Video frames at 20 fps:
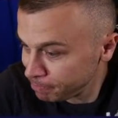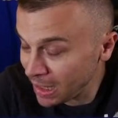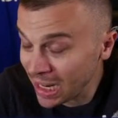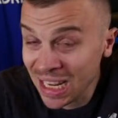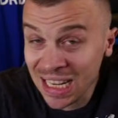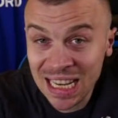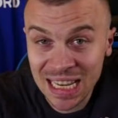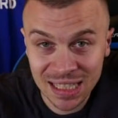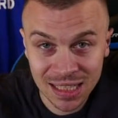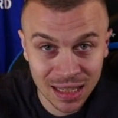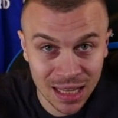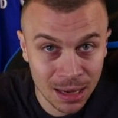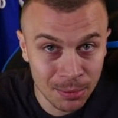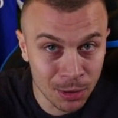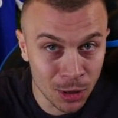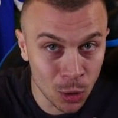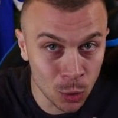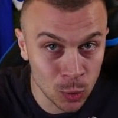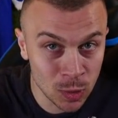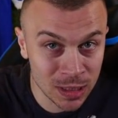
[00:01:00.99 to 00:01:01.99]
yesterday,
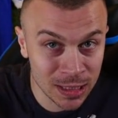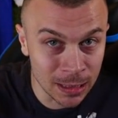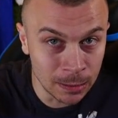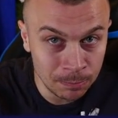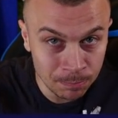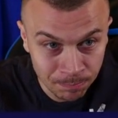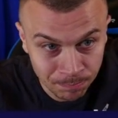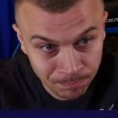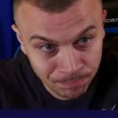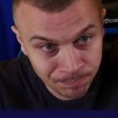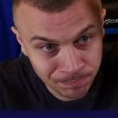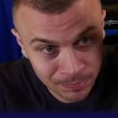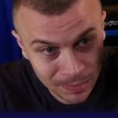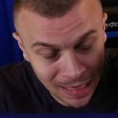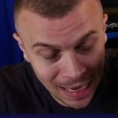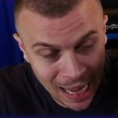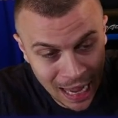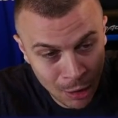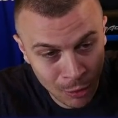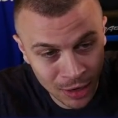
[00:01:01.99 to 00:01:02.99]
bros?
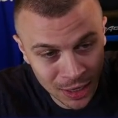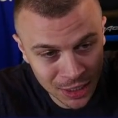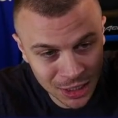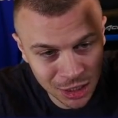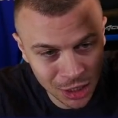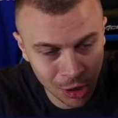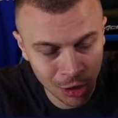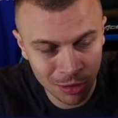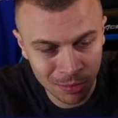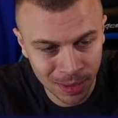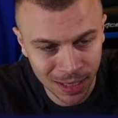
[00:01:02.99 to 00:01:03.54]
I wanna show you,